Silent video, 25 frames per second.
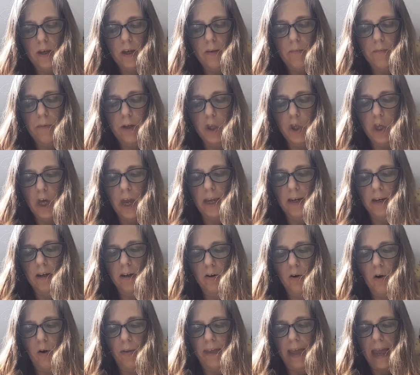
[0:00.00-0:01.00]
But Jane
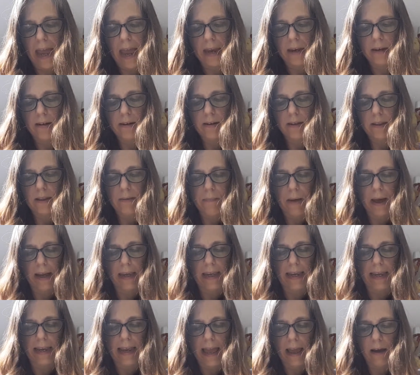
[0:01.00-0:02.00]
had got the end, and the
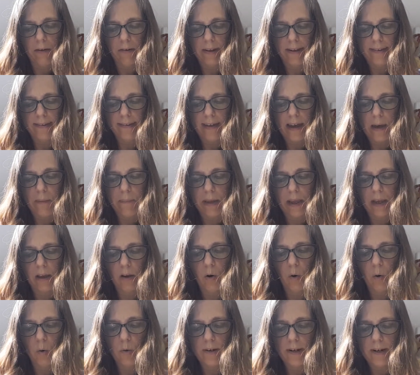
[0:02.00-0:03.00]
monkey lay on his tummy and
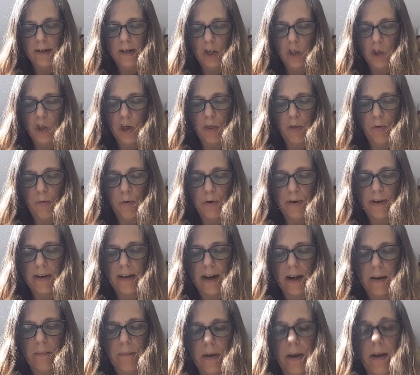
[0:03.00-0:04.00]
caught it as she threw it
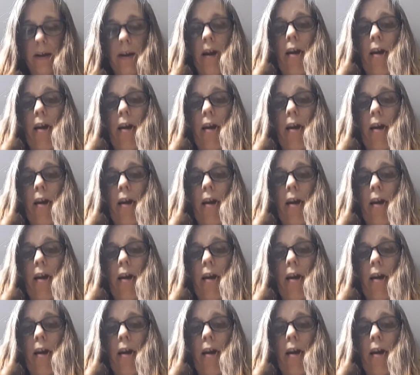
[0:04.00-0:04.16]
up.